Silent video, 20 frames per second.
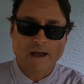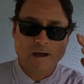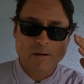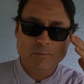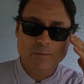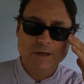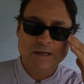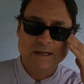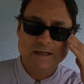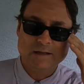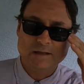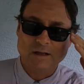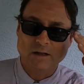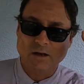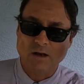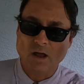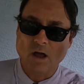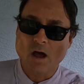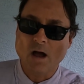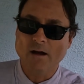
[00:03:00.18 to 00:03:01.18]
Help me get the
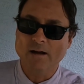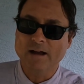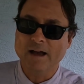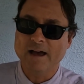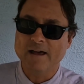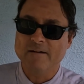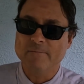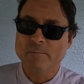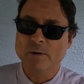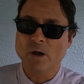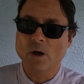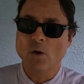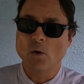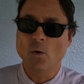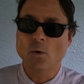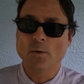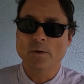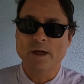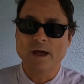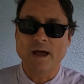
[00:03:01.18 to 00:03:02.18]
log out of my
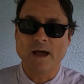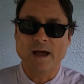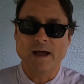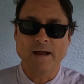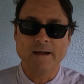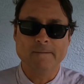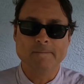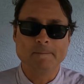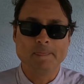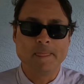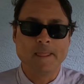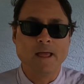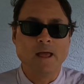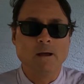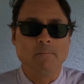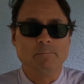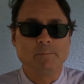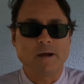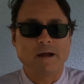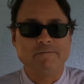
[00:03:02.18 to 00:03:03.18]
own eye
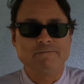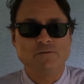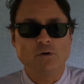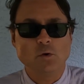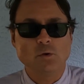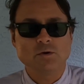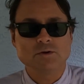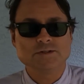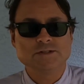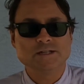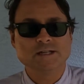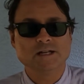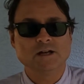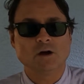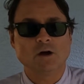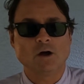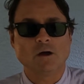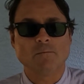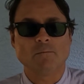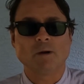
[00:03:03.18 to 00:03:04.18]
by focusing
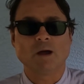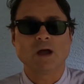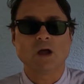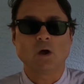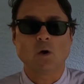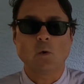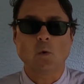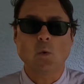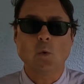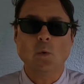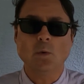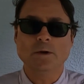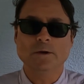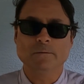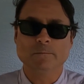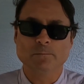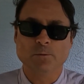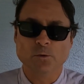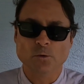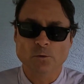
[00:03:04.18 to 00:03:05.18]
on my own
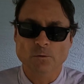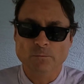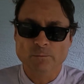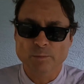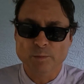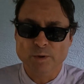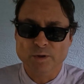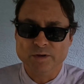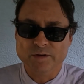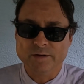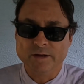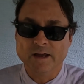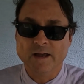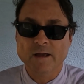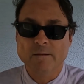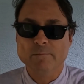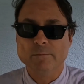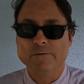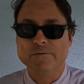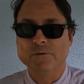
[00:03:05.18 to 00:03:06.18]
improvement
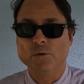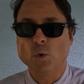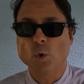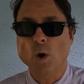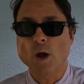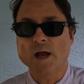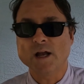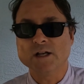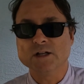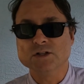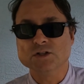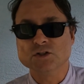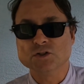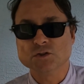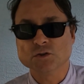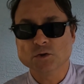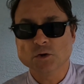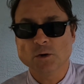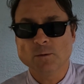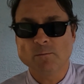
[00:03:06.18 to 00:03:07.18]
before I
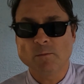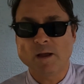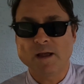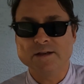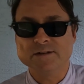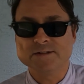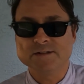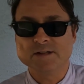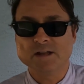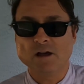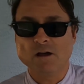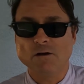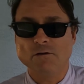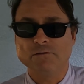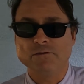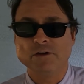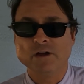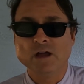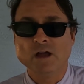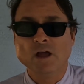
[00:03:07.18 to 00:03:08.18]
concern
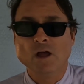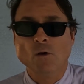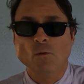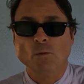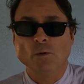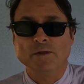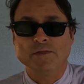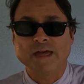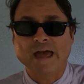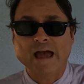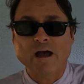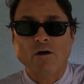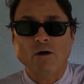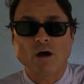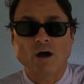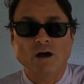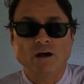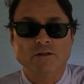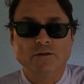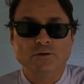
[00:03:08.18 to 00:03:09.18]
myself with
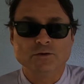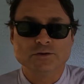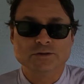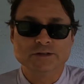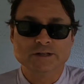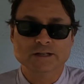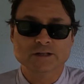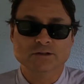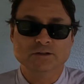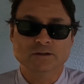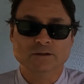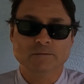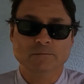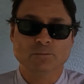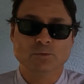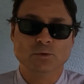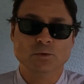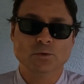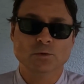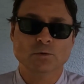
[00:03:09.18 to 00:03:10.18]
how others need to
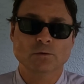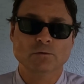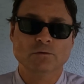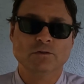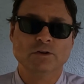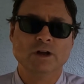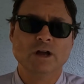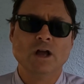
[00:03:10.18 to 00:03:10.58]
improve.